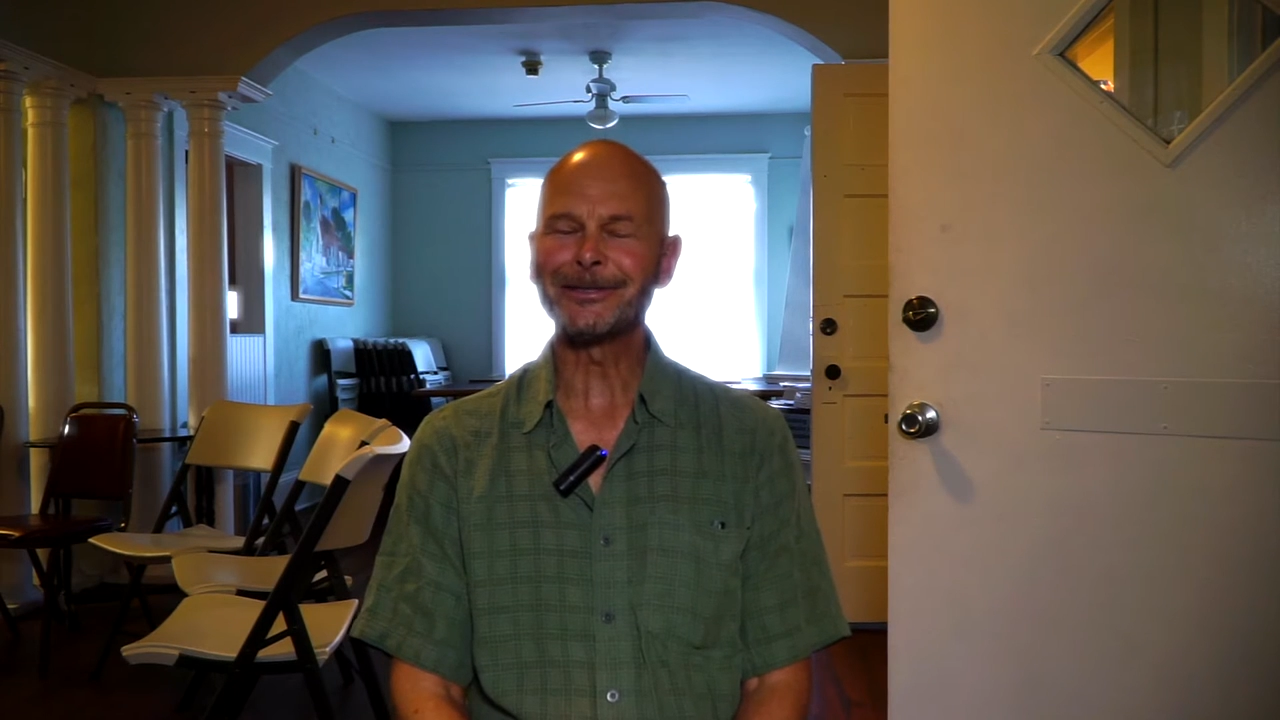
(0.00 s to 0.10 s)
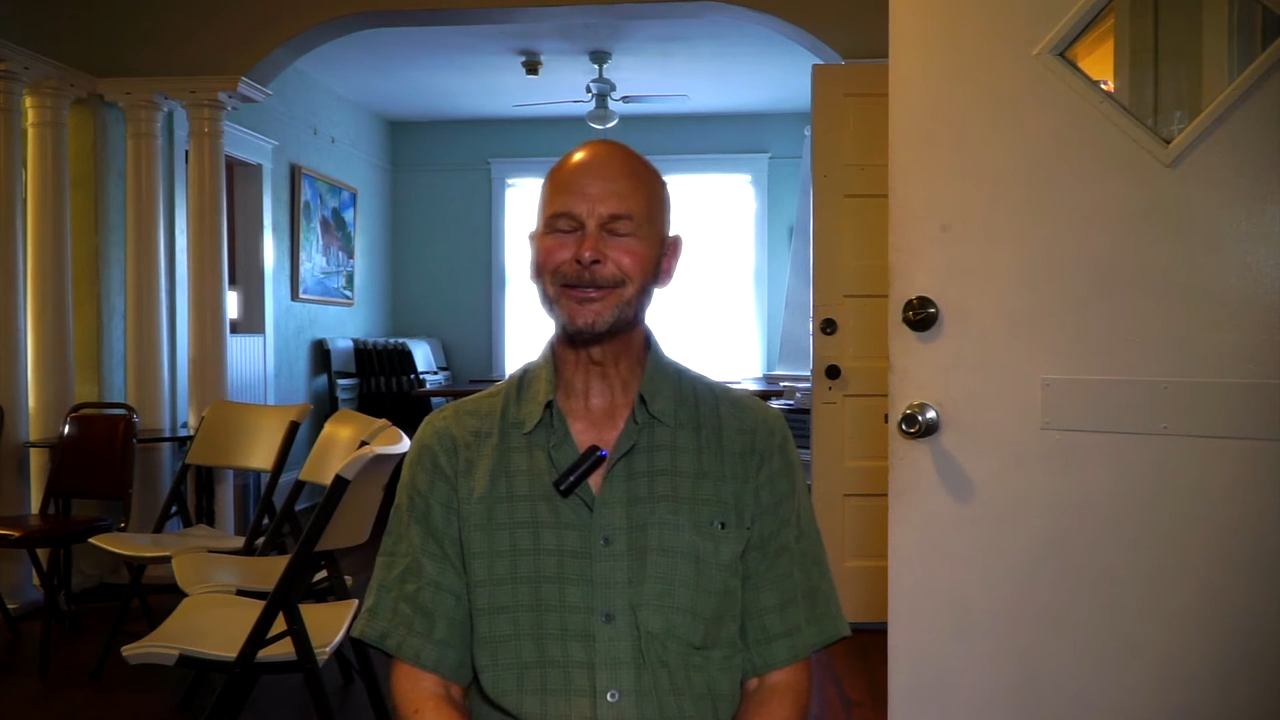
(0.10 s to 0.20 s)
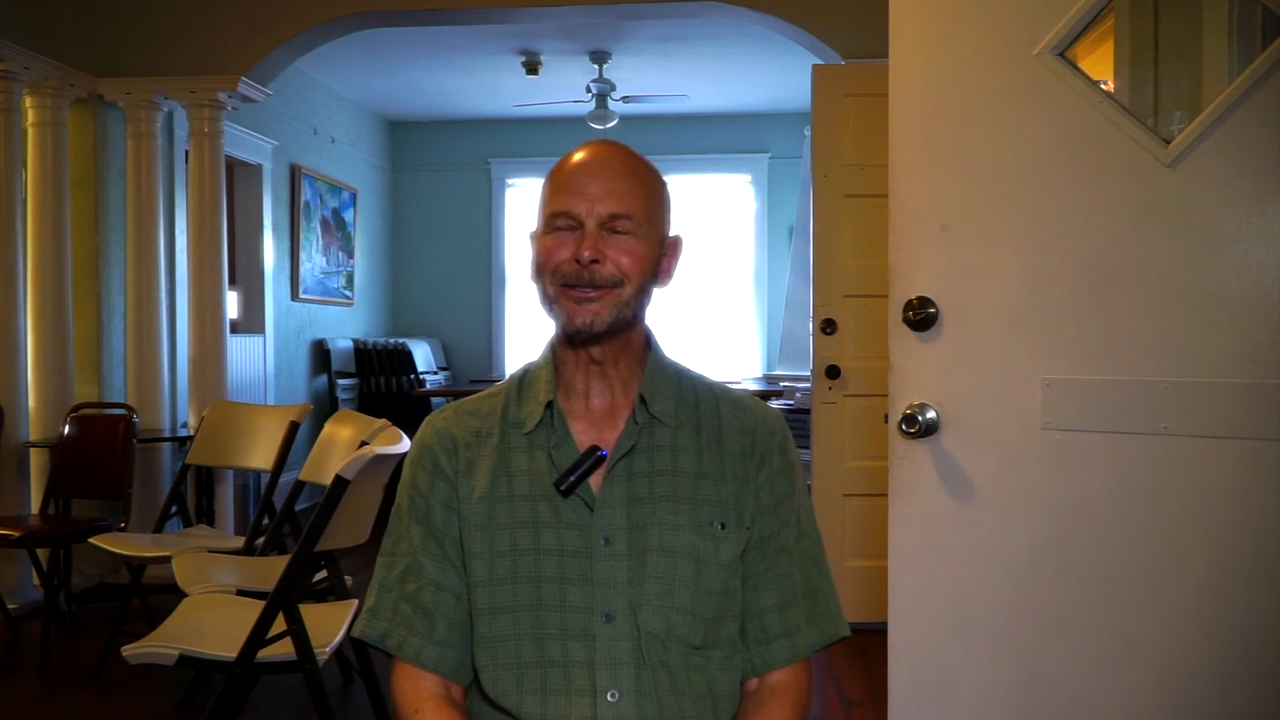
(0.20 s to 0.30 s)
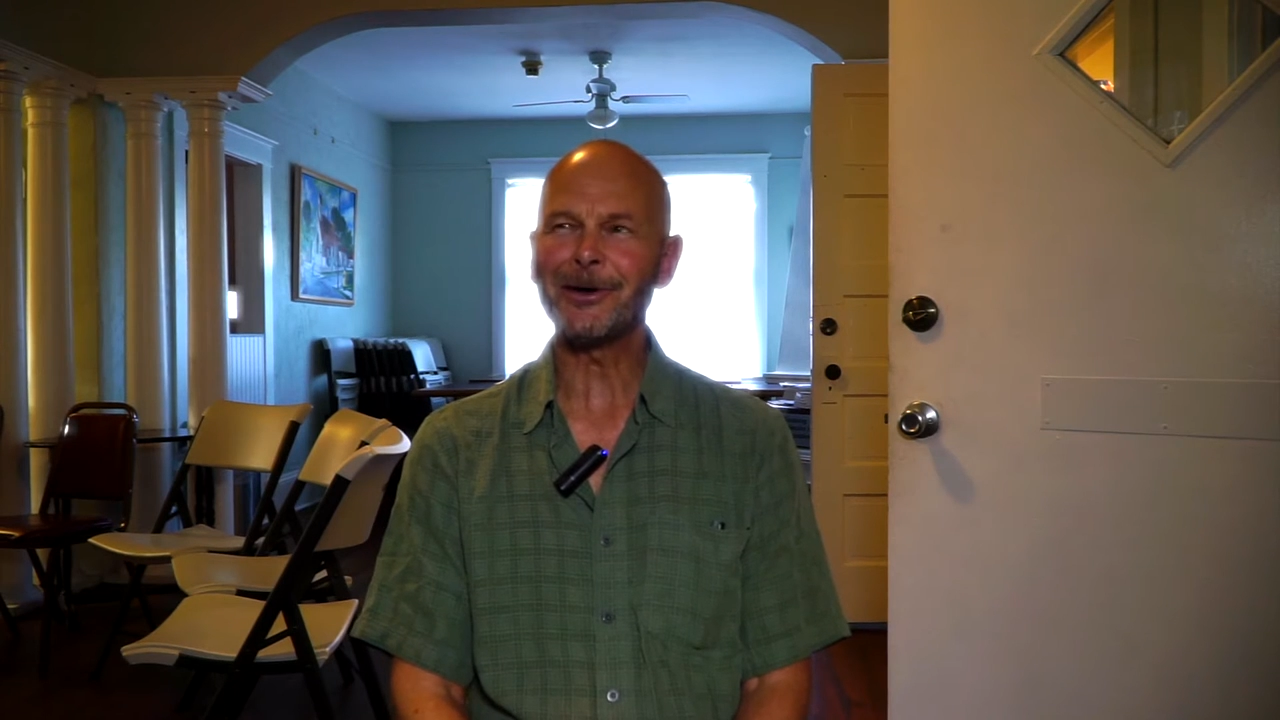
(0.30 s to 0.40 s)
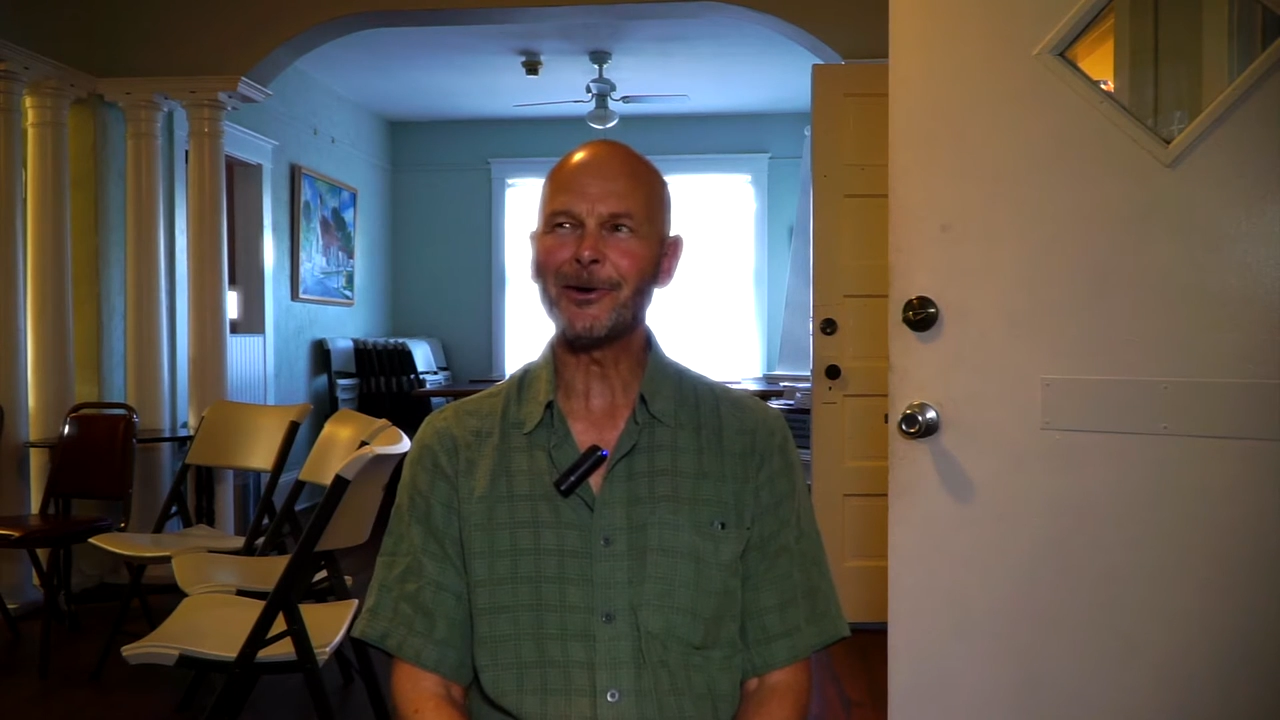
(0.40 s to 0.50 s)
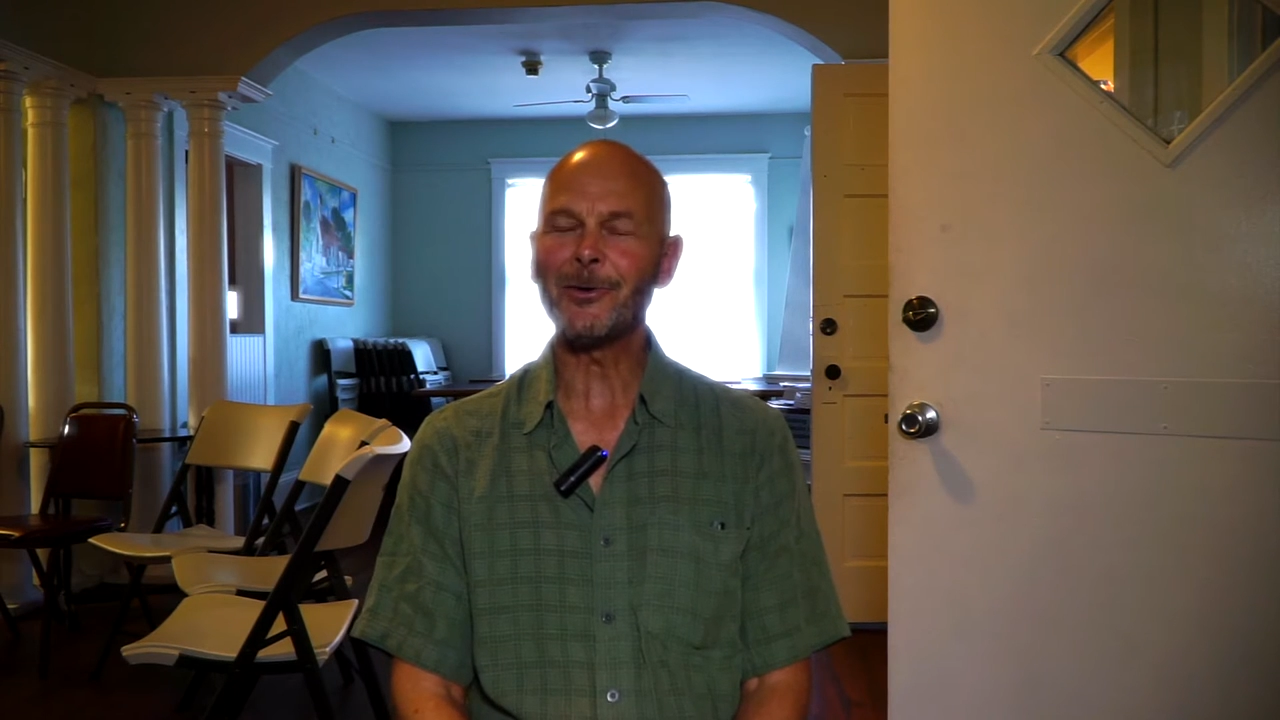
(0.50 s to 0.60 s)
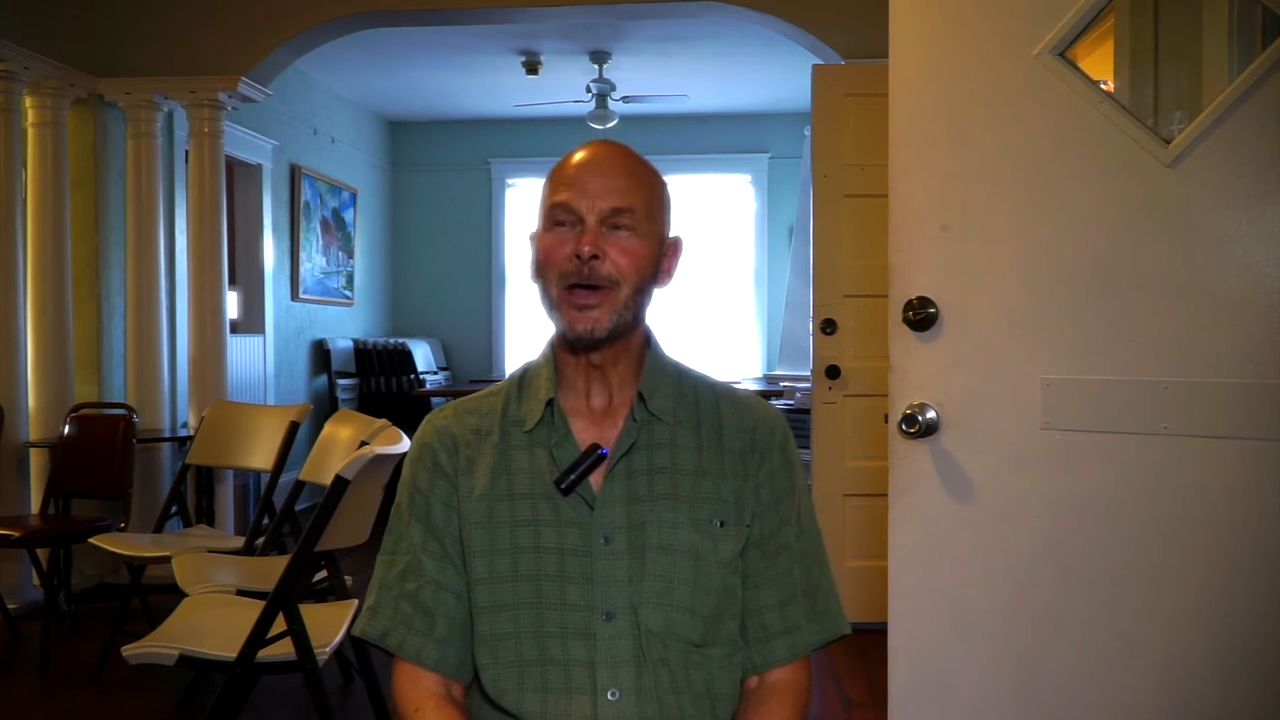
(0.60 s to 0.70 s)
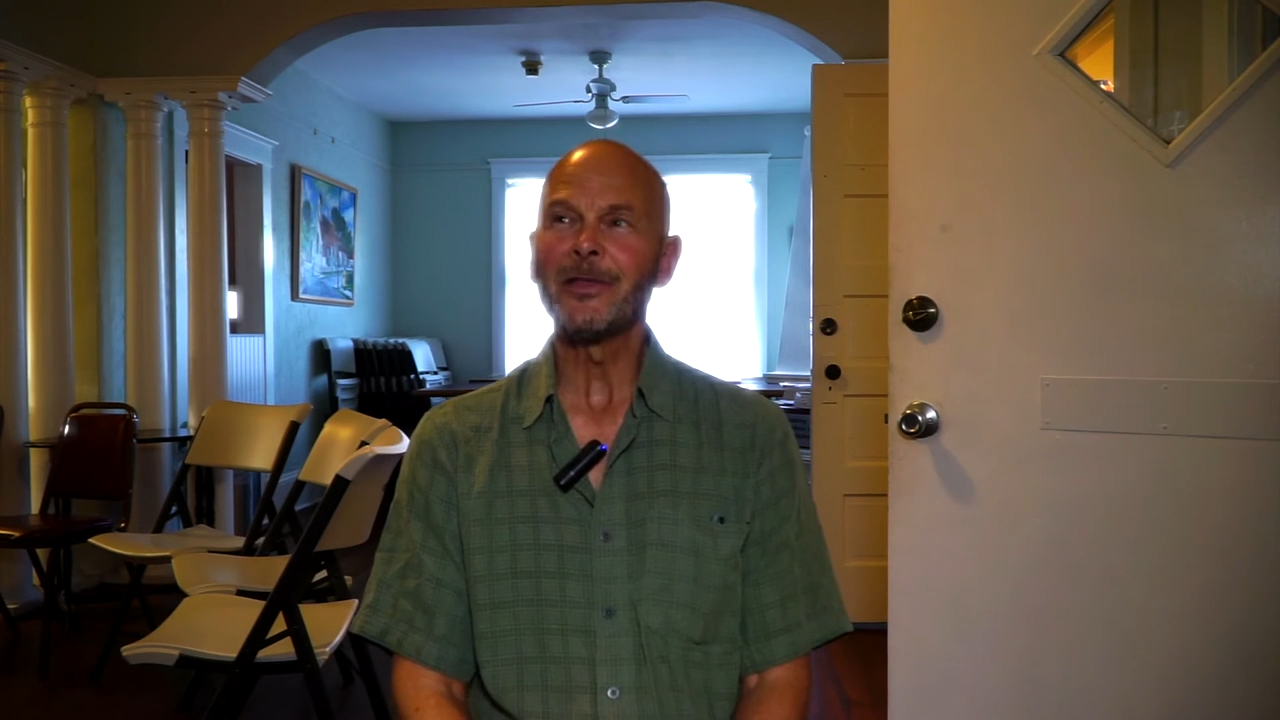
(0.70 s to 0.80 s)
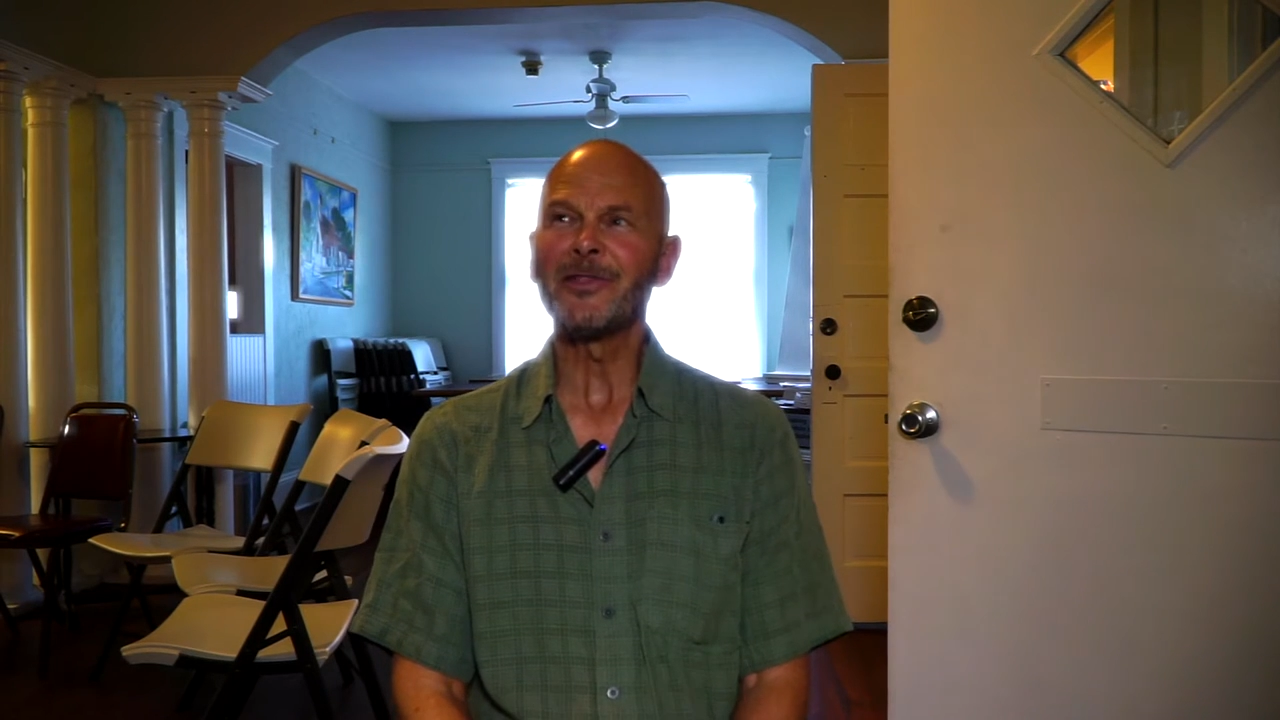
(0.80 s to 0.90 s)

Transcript: so